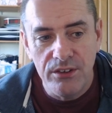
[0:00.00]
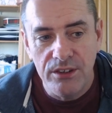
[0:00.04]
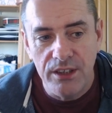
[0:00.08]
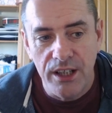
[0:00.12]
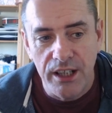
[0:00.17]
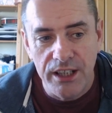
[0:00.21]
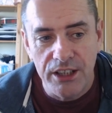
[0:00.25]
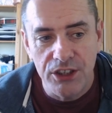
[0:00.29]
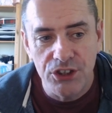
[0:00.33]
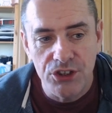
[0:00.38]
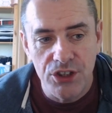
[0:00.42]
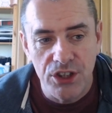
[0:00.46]
I
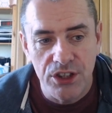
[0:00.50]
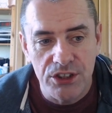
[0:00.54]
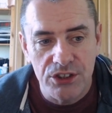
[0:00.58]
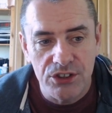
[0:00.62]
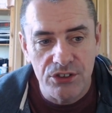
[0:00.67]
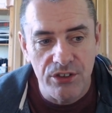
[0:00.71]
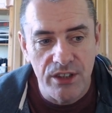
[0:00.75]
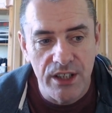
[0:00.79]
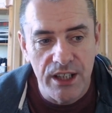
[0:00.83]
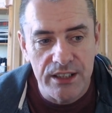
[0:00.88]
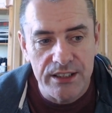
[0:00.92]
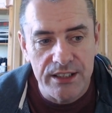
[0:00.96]
can share the
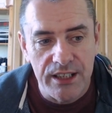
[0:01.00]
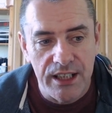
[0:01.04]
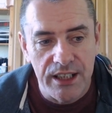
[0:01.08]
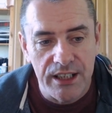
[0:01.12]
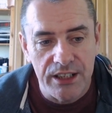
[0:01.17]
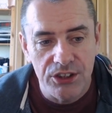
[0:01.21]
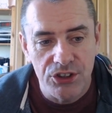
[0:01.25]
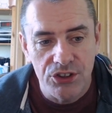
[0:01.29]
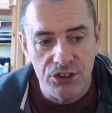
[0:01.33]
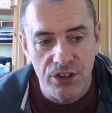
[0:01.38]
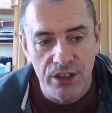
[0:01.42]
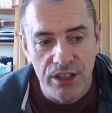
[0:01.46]
screen at that and I can
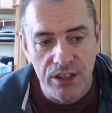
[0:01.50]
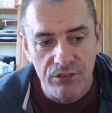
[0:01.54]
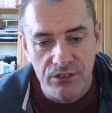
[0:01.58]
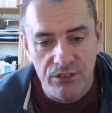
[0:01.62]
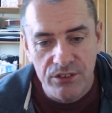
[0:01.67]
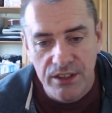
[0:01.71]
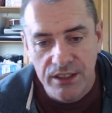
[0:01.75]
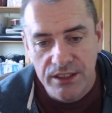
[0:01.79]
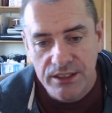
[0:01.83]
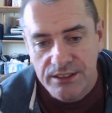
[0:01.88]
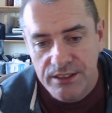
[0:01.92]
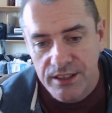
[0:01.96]
show you different
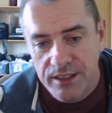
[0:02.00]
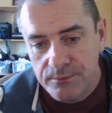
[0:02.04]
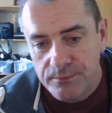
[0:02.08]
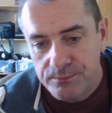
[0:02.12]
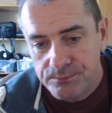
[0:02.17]
things on it.